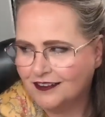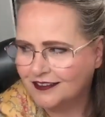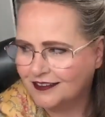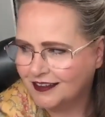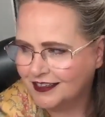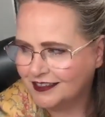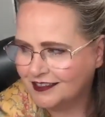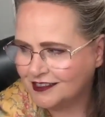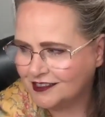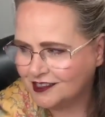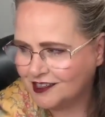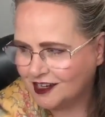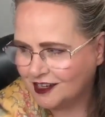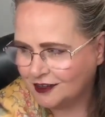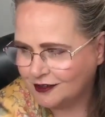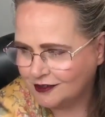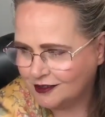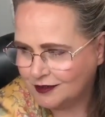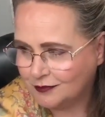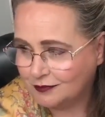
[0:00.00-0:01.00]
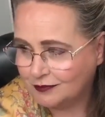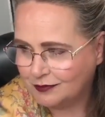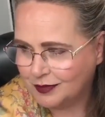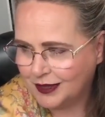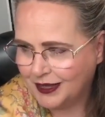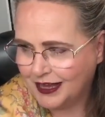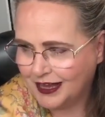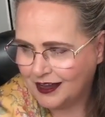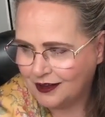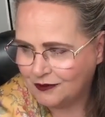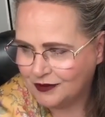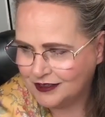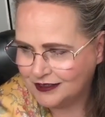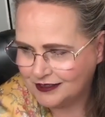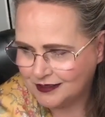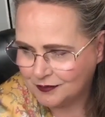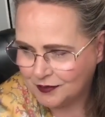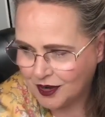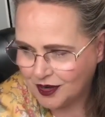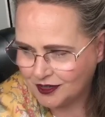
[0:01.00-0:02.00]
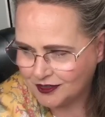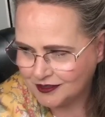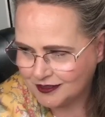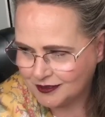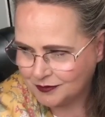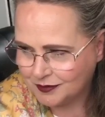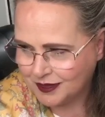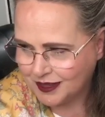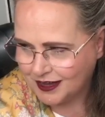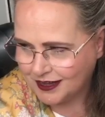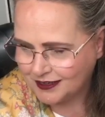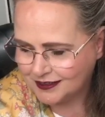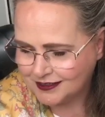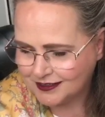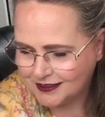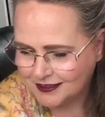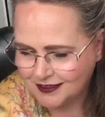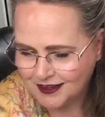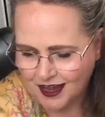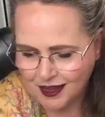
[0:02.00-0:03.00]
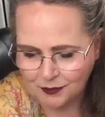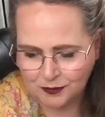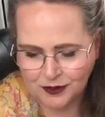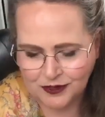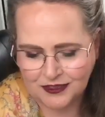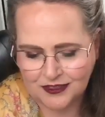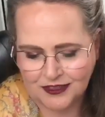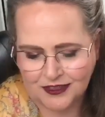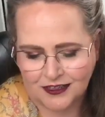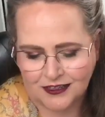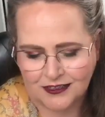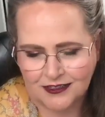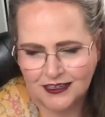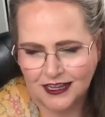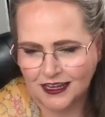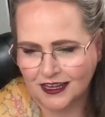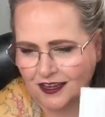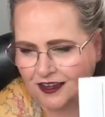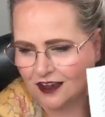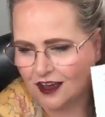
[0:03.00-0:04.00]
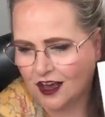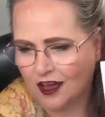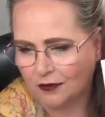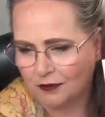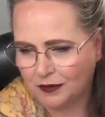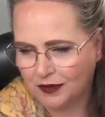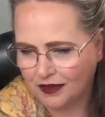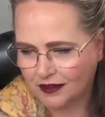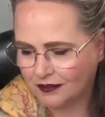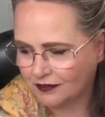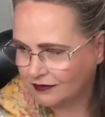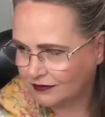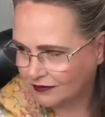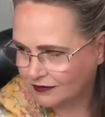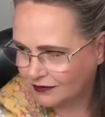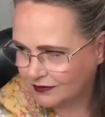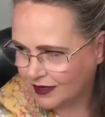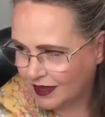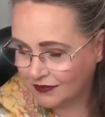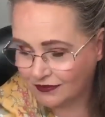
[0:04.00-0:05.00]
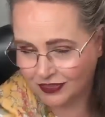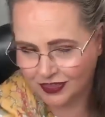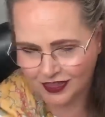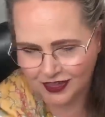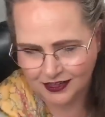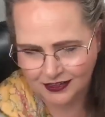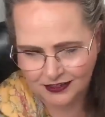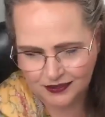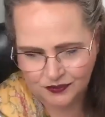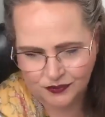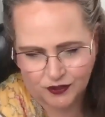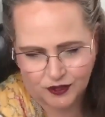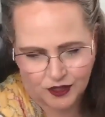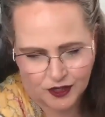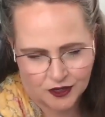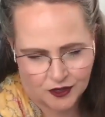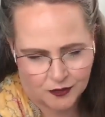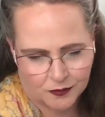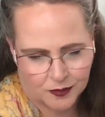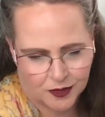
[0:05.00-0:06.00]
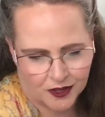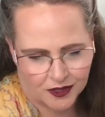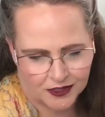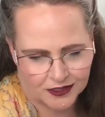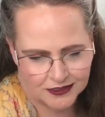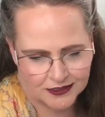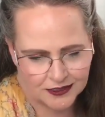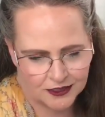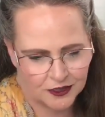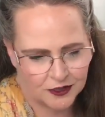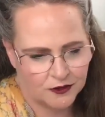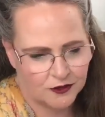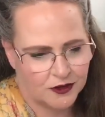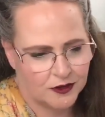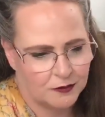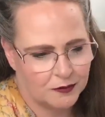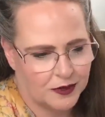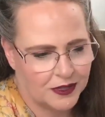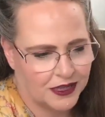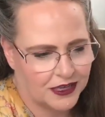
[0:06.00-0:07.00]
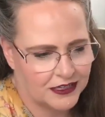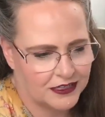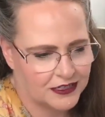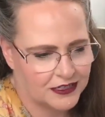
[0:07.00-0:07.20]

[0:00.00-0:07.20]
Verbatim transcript: Let's start playing with some art supplies. I printed a second copy of this for you, Polly, so you can play